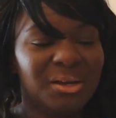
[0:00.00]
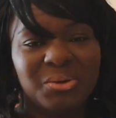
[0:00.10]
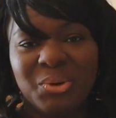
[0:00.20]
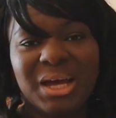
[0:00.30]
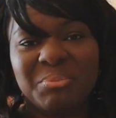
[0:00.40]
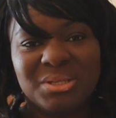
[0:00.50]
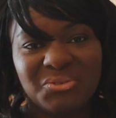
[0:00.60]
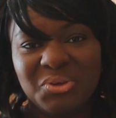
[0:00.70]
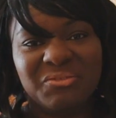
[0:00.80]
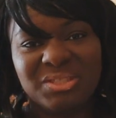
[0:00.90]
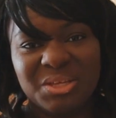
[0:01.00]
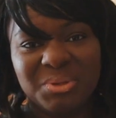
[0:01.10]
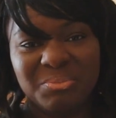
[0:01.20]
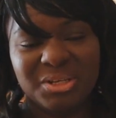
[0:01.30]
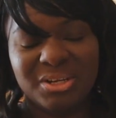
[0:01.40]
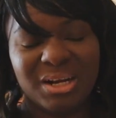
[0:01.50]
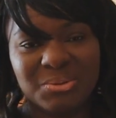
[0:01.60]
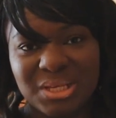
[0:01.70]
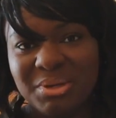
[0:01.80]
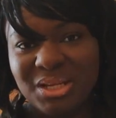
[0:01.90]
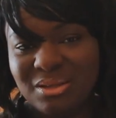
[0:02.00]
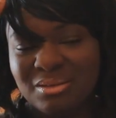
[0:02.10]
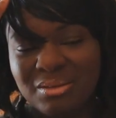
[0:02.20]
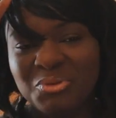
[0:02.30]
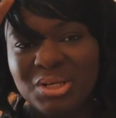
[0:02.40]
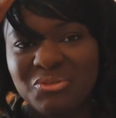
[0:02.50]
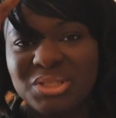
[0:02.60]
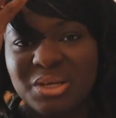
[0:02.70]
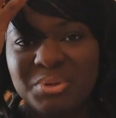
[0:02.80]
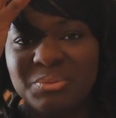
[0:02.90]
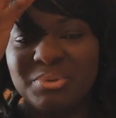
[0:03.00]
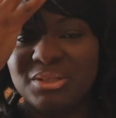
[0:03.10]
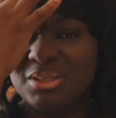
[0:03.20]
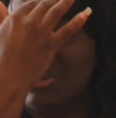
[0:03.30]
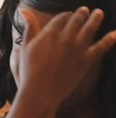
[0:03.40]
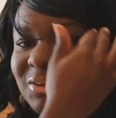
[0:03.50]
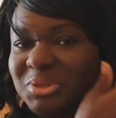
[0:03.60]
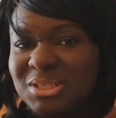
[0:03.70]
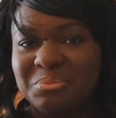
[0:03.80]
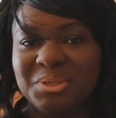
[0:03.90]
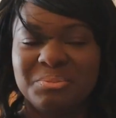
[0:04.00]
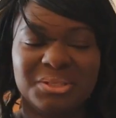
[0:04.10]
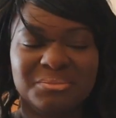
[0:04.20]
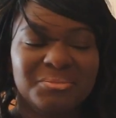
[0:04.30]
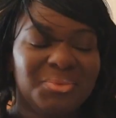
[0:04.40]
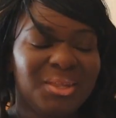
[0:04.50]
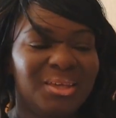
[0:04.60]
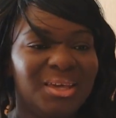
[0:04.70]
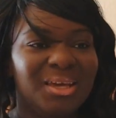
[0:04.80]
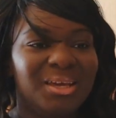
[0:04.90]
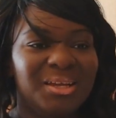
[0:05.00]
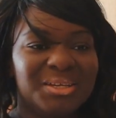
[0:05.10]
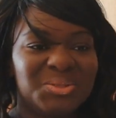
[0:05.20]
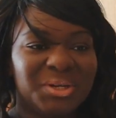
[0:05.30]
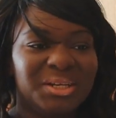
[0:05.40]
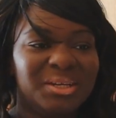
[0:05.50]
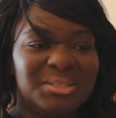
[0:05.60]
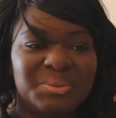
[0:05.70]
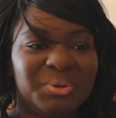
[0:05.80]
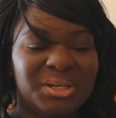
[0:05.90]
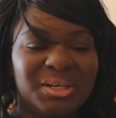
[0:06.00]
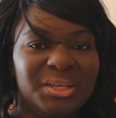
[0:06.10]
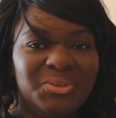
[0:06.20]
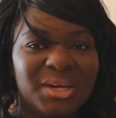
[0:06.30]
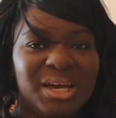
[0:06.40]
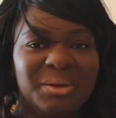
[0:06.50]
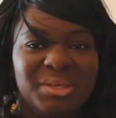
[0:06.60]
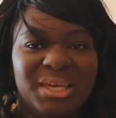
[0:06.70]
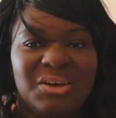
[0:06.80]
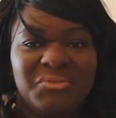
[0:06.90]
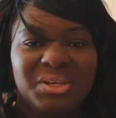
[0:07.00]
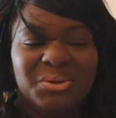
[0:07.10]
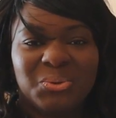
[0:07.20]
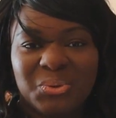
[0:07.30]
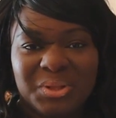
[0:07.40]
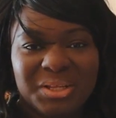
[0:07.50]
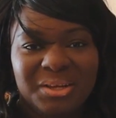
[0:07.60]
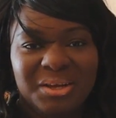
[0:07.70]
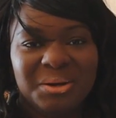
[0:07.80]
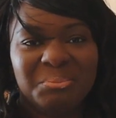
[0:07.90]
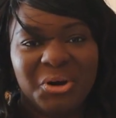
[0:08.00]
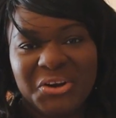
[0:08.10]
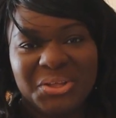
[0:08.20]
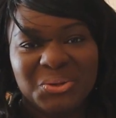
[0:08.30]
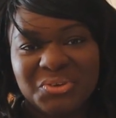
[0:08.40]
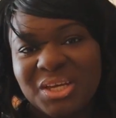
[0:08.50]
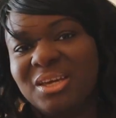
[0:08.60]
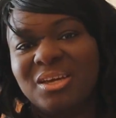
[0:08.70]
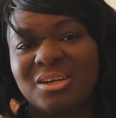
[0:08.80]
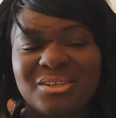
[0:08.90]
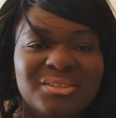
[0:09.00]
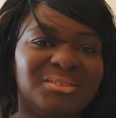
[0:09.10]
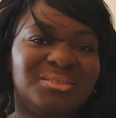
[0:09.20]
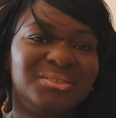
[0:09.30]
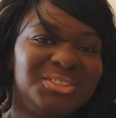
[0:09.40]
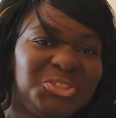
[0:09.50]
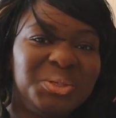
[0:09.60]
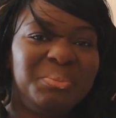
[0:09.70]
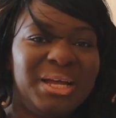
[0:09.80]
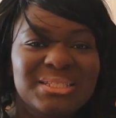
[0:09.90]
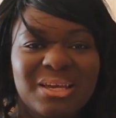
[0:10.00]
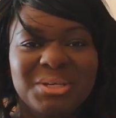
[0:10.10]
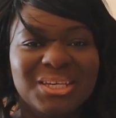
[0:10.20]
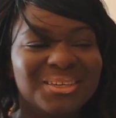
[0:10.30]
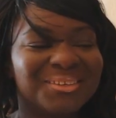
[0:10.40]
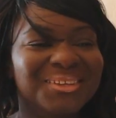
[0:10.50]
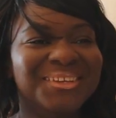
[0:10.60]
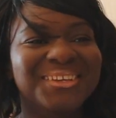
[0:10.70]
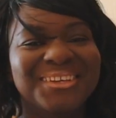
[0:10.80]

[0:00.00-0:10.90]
I don't know what happens if you have 10 people in your house. I mean, if you live with 10 people, you know, you live with 10 people. It is what it is, but you can't be having a whole party over here during a pandemic.